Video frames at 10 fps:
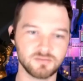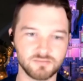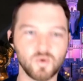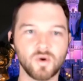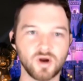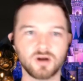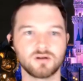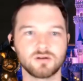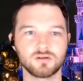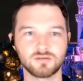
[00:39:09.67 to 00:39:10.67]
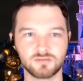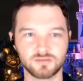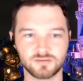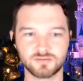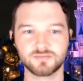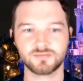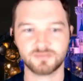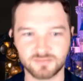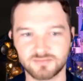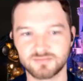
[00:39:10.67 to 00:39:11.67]
more and
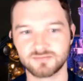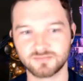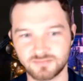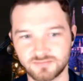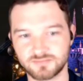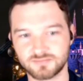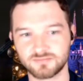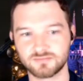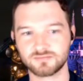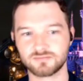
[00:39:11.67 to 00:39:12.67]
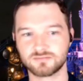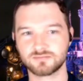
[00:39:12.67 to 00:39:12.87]
you get paid for it. So that's